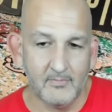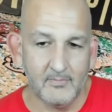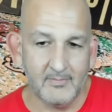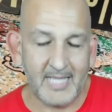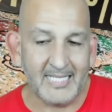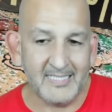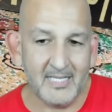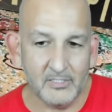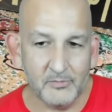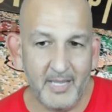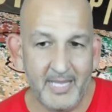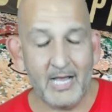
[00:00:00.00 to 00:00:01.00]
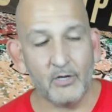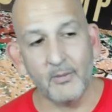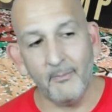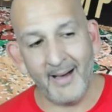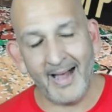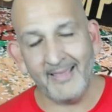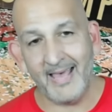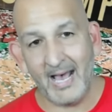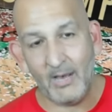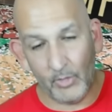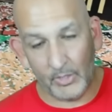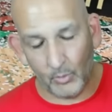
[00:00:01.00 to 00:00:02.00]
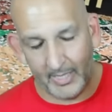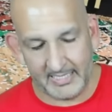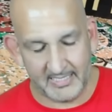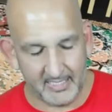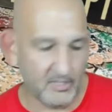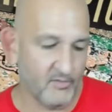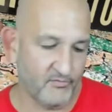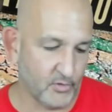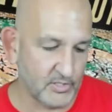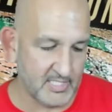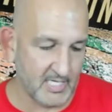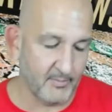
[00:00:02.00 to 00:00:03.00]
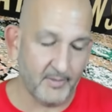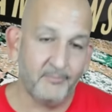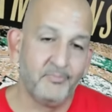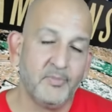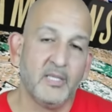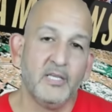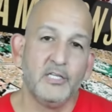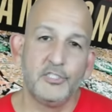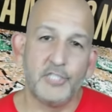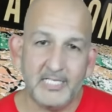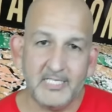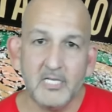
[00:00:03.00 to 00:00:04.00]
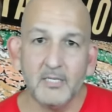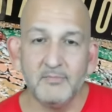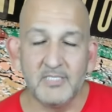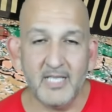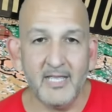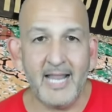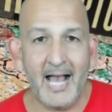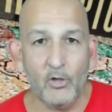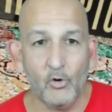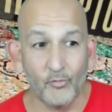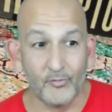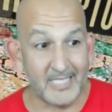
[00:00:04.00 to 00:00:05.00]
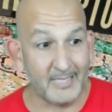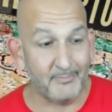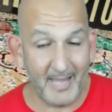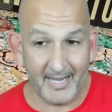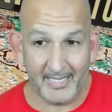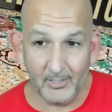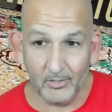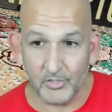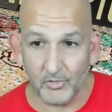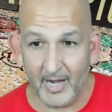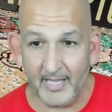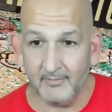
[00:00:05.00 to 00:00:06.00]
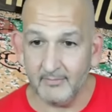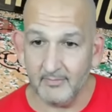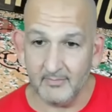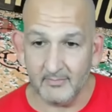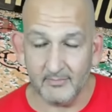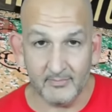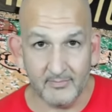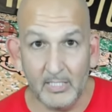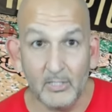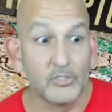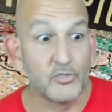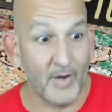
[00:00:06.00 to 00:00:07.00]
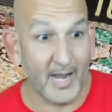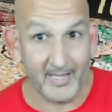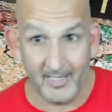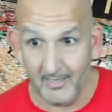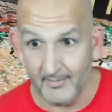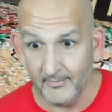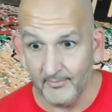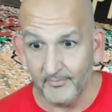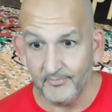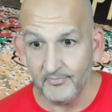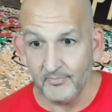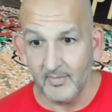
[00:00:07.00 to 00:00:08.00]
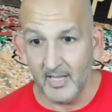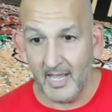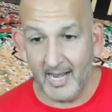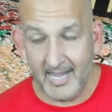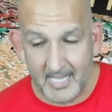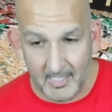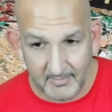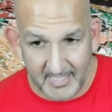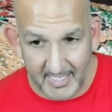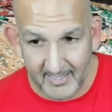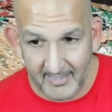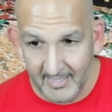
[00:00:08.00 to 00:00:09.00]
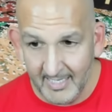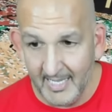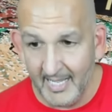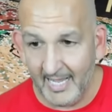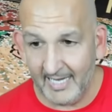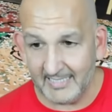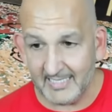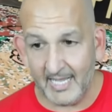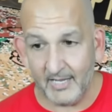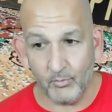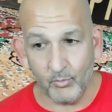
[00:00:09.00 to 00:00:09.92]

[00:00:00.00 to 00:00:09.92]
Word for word: That tells me now combine that with what I said in the first segment. Jayson comes in, Al Horford's like, man, he looks great. He looks ready. And he comes in and it's like